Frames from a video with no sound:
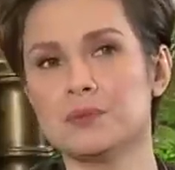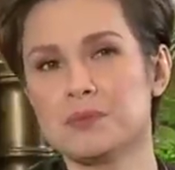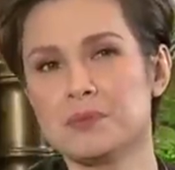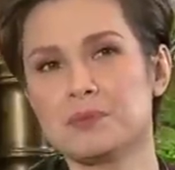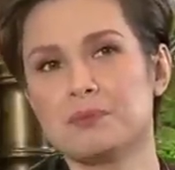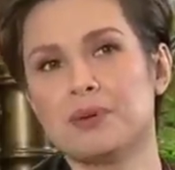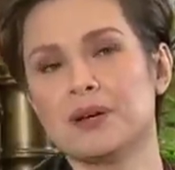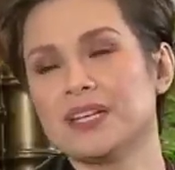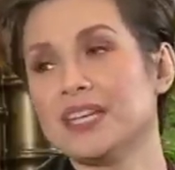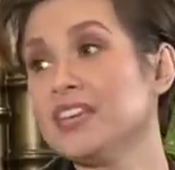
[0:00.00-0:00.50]

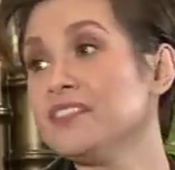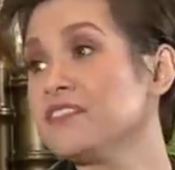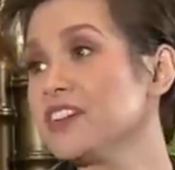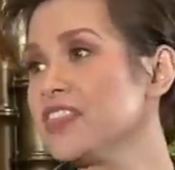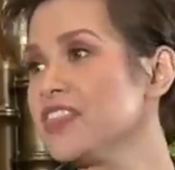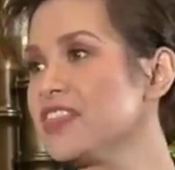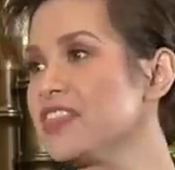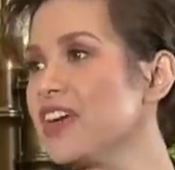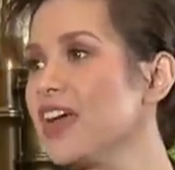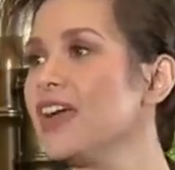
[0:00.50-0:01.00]
But
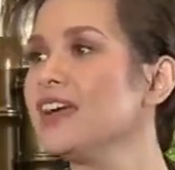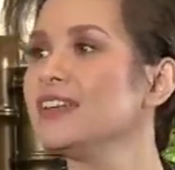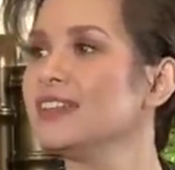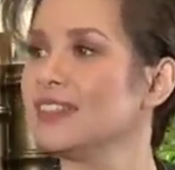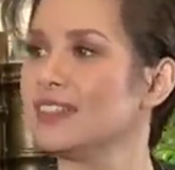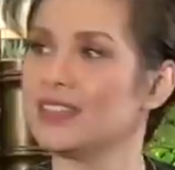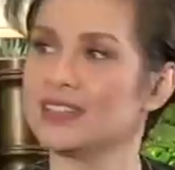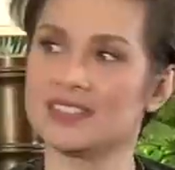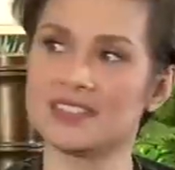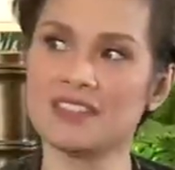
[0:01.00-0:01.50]
even
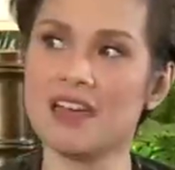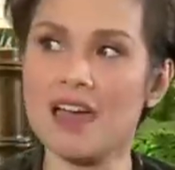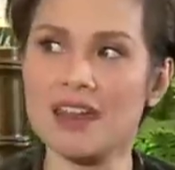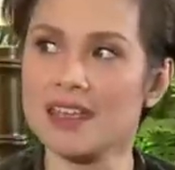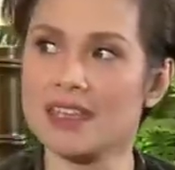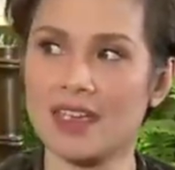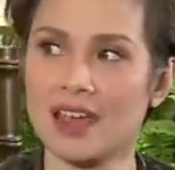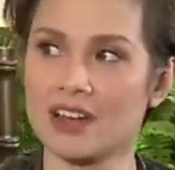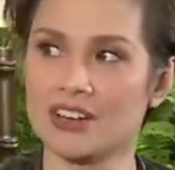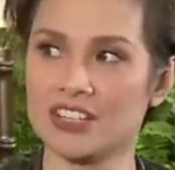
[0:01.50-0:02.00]
then, that's not
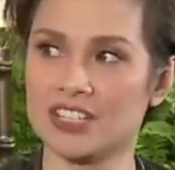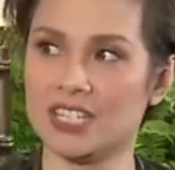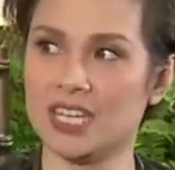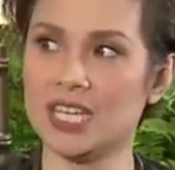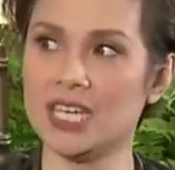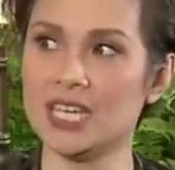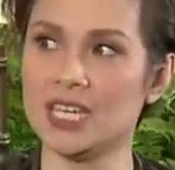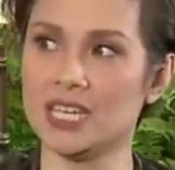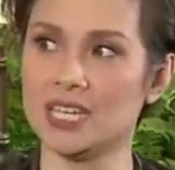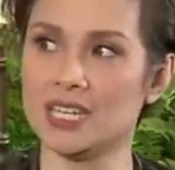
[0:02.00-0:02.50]
a
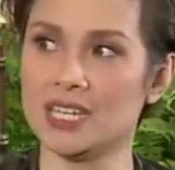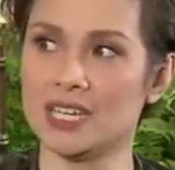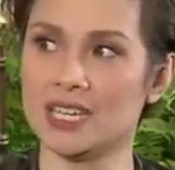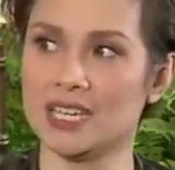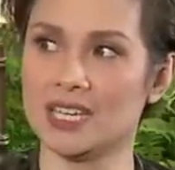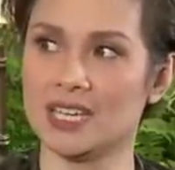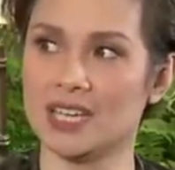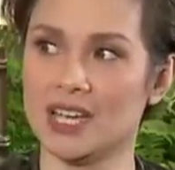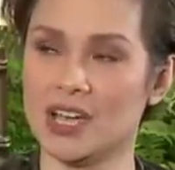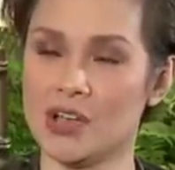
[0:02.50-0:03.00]
guarantee
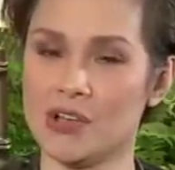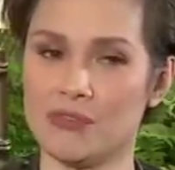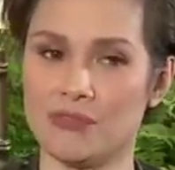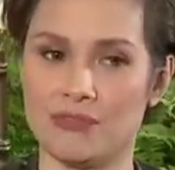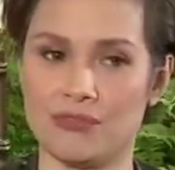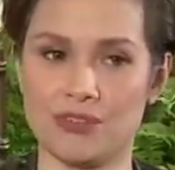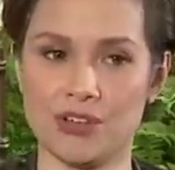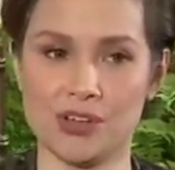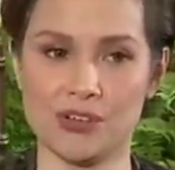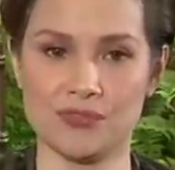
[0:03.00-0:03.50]

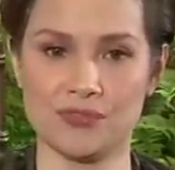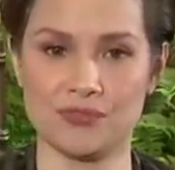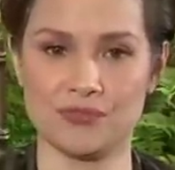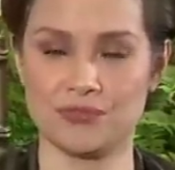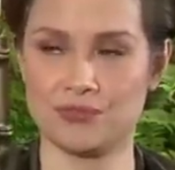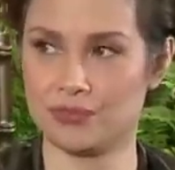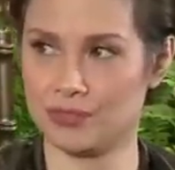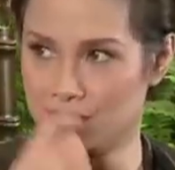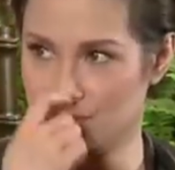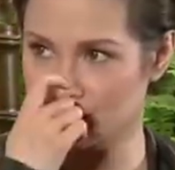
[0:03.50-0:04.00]
of
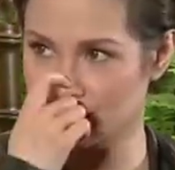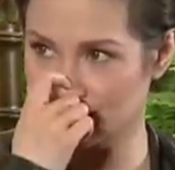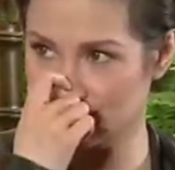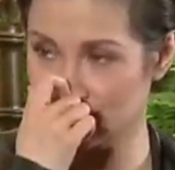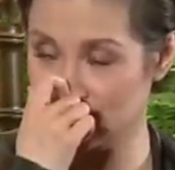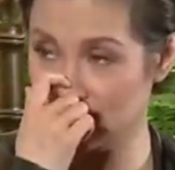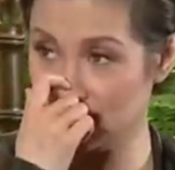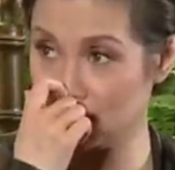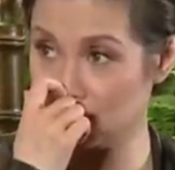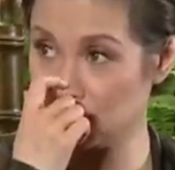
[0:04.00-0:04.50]

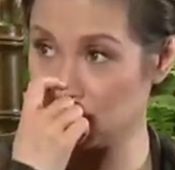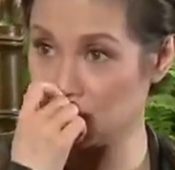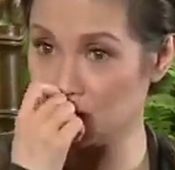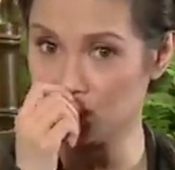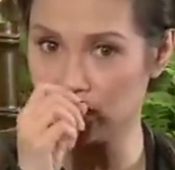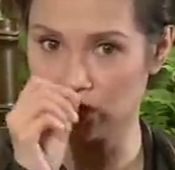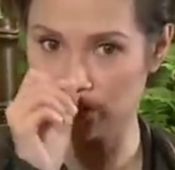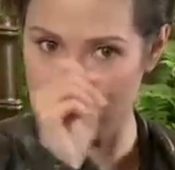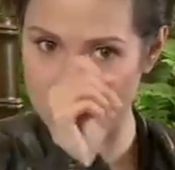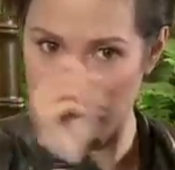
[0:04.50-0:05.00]
seeing the
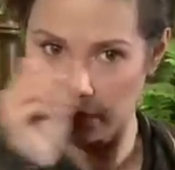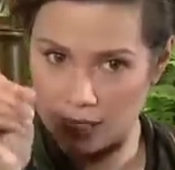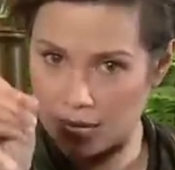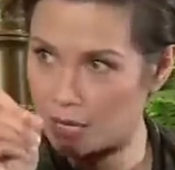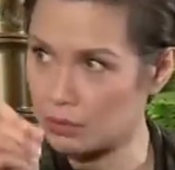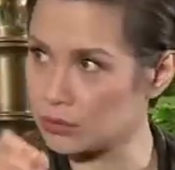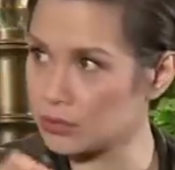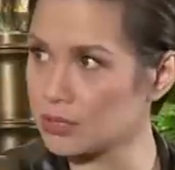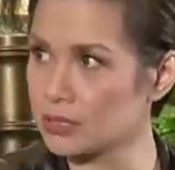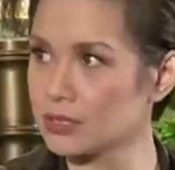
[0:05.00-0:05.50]
words sold
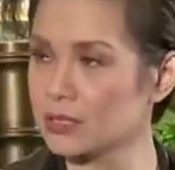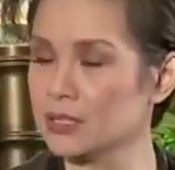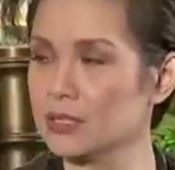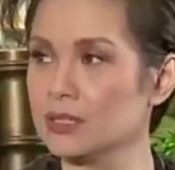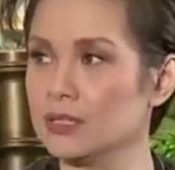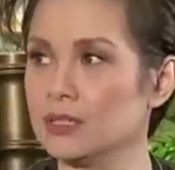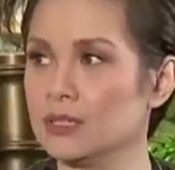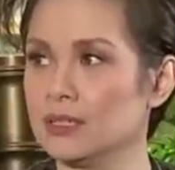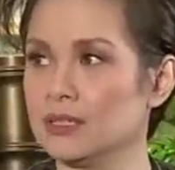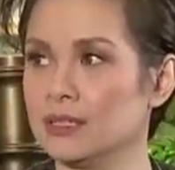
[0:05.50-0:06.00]
out.
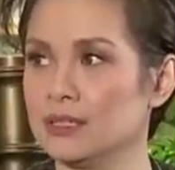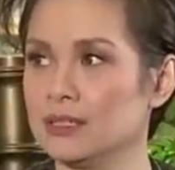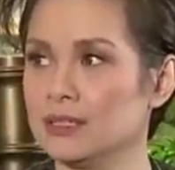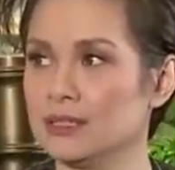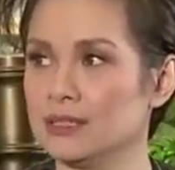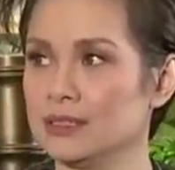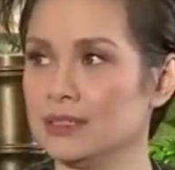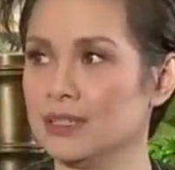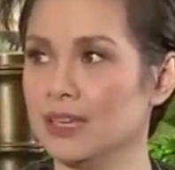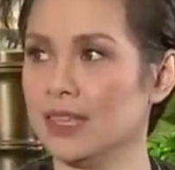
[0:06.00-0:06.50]

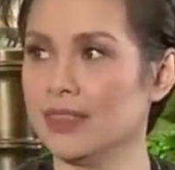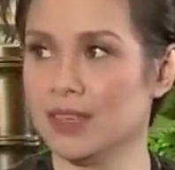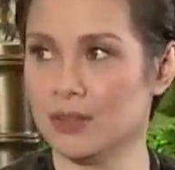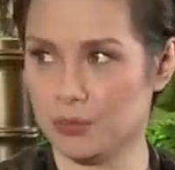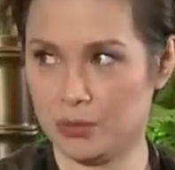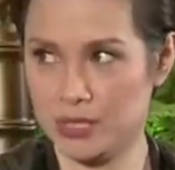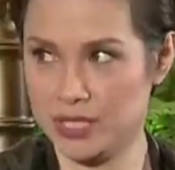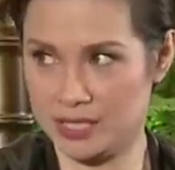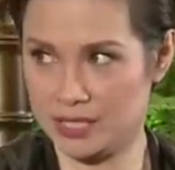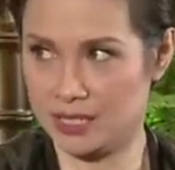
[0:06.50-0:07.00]
And
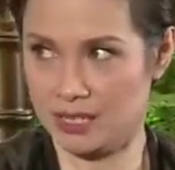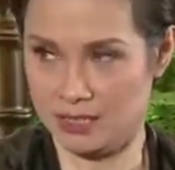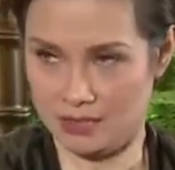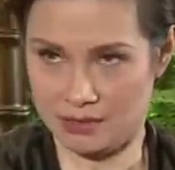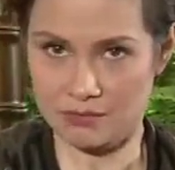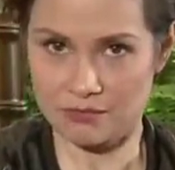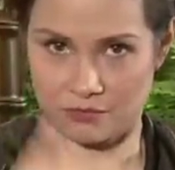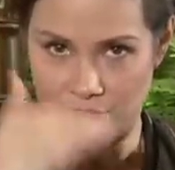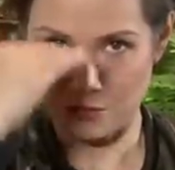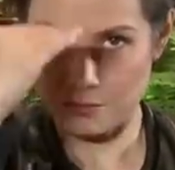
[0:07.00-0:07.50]
then we see
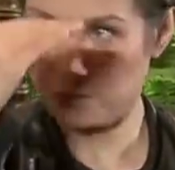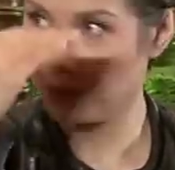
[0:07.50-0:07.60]
for